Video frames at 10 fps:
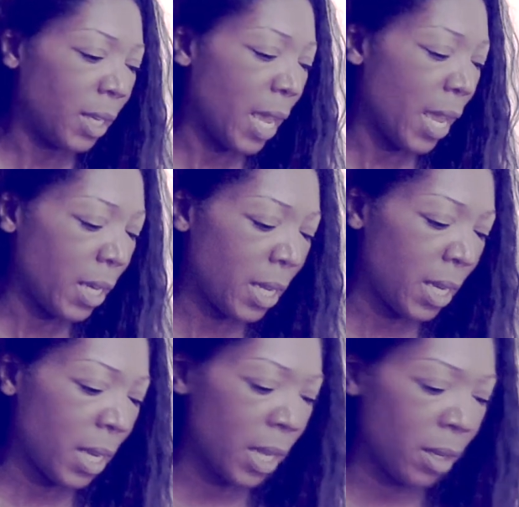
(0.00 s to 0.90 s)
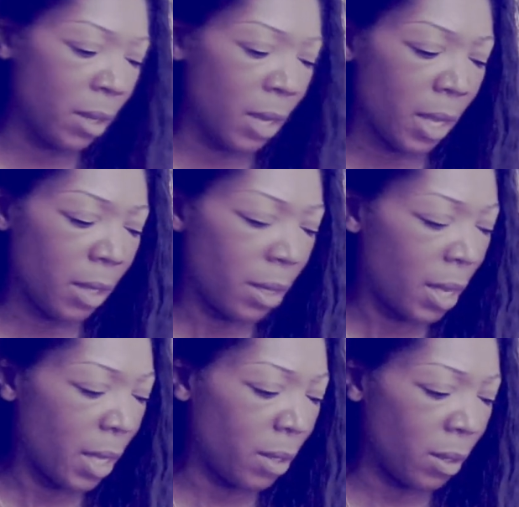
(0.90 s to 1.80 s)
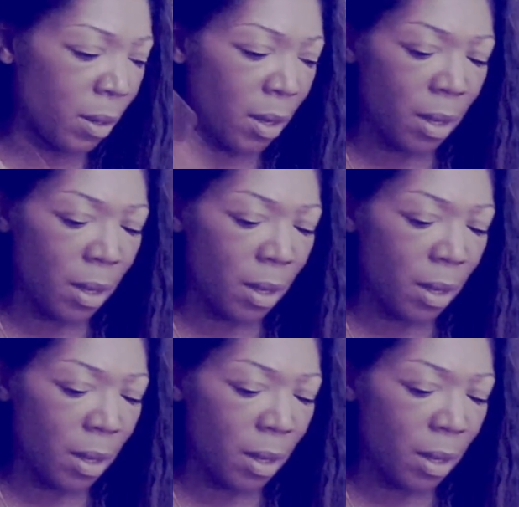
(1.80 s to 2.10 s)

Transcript: candy and, and, and